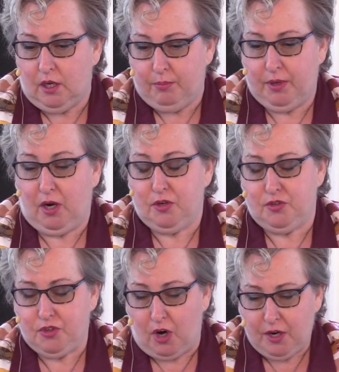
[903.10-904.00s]
But
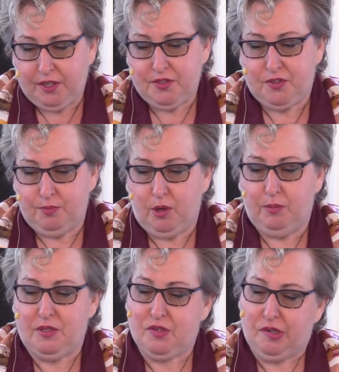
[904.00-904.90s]
our darkest
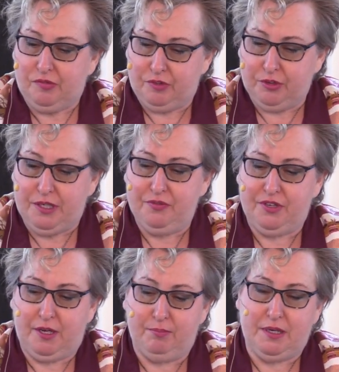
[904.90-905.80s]
moments of grief
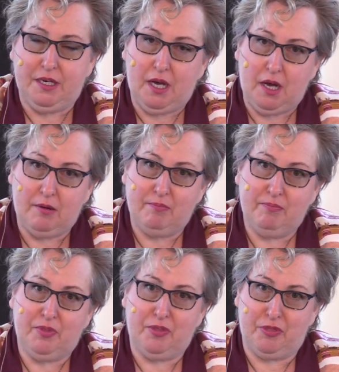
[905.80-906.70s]
can
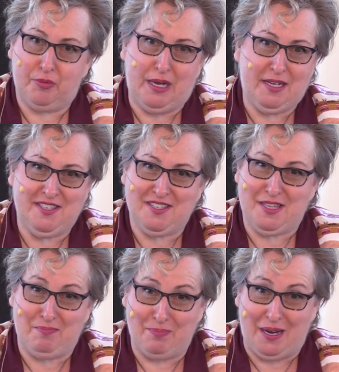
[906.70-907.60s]
become the threads
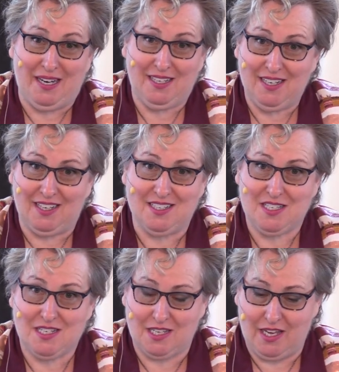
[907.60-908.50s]
that bind
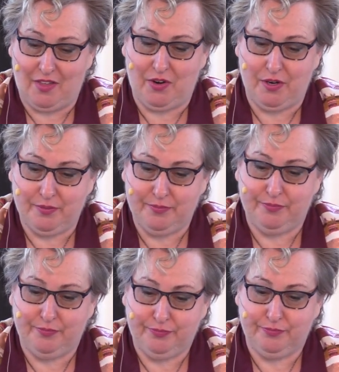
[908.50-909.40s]
us together.
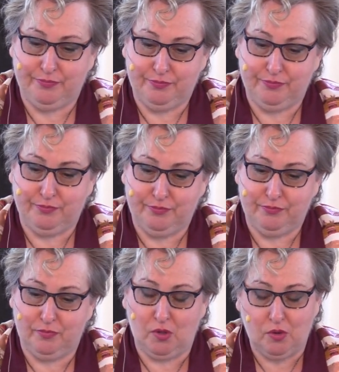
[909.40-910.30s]

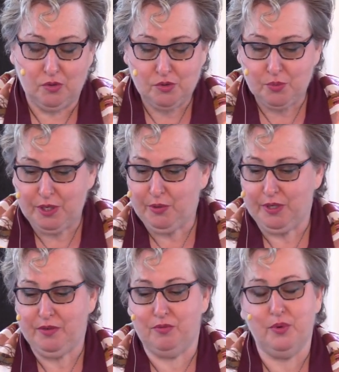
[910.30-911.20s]
Those we
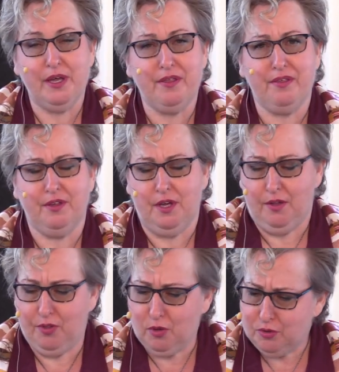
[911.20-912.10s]
grieve with,
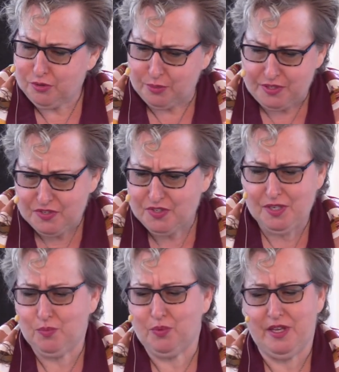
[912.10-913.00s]
those we
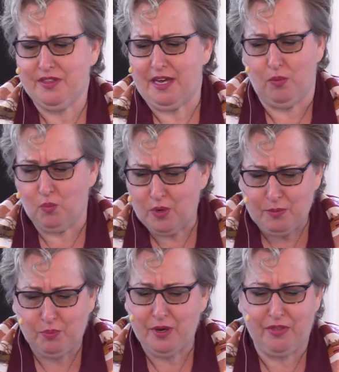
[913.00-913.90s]
sit with and
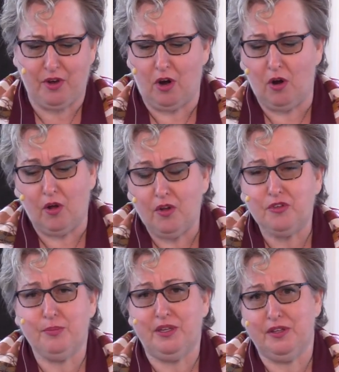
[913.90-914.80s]
weep with, are
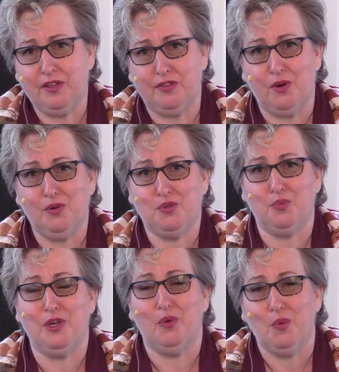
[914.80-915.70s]
ultimately those
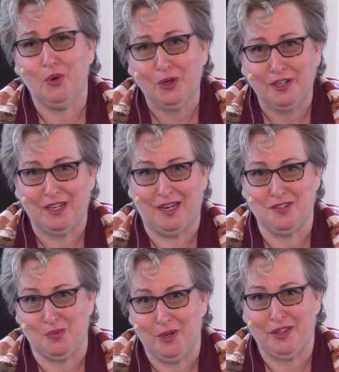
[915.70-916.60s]
we
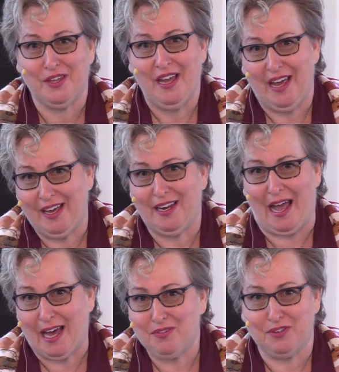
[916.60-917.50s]
organize with and
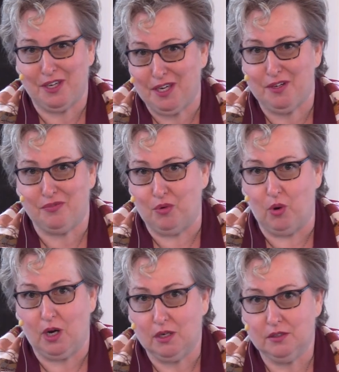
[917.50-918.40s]
advocate for.